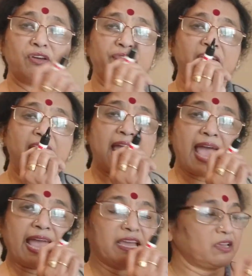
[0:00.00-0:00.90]
of
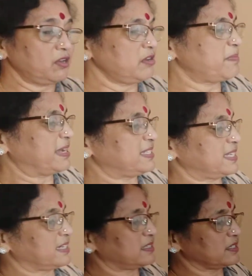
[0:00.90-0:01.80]
angular
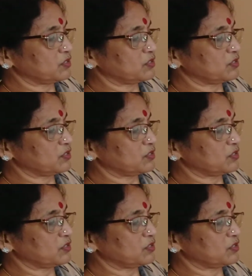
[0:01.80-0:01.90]
bisector.